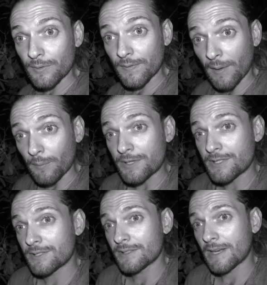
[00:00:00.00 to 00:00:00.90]
that
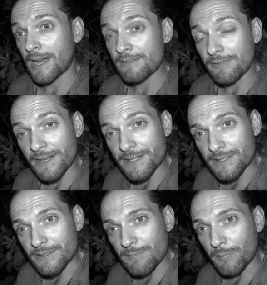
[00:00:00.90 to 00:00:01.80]
which I find
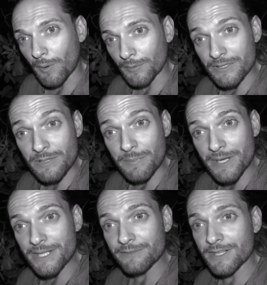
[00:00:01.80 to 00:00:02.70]
important to
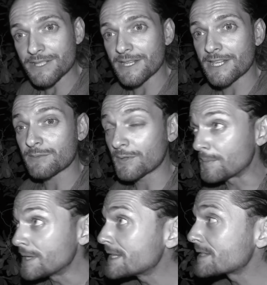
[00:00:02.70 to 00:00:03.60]
me and resonates with
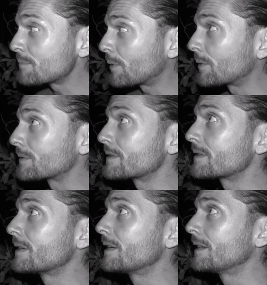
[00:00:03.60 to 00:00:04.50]
me is important
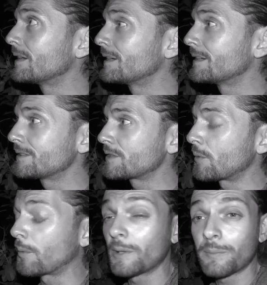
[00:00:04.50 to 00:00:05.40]
to the
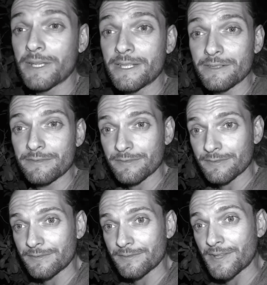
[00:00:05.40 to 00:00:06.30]
well-being of
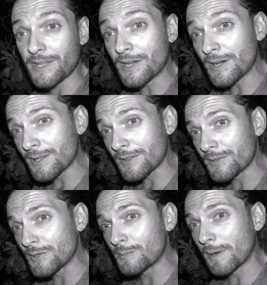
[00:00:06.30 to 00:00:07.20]
the earth
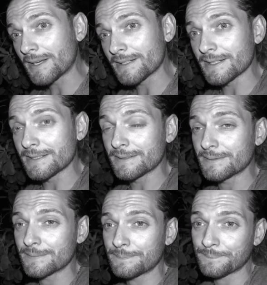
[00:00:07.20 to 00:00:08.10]
and humanity.
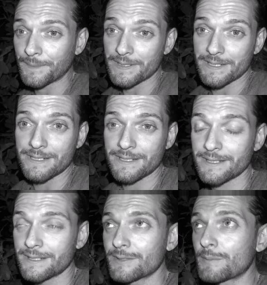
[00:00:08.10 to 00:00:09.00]
This is
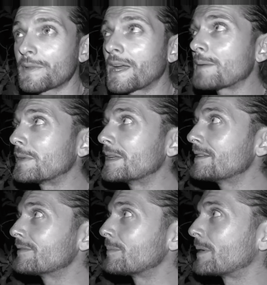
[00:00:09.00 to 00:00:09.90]
something I
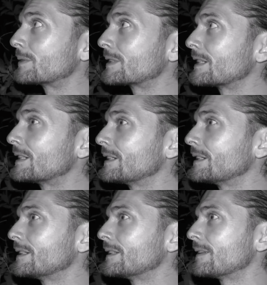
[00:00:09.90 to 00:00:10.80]
believe about
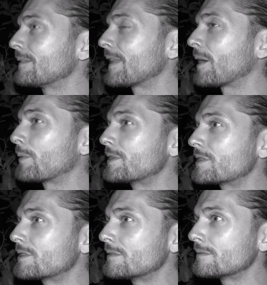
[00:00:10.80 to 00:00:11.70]
that
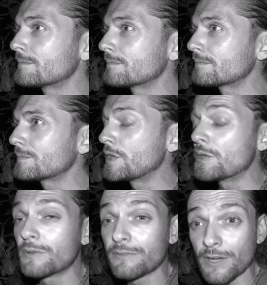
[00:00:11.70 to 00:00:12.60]
which the
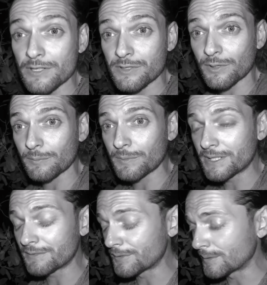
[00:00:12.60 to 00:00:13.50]
universe taught
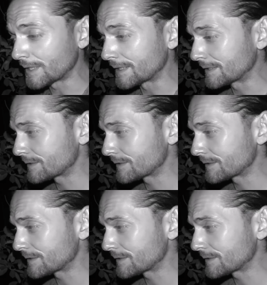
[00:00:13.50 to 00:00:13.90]
me, if you like.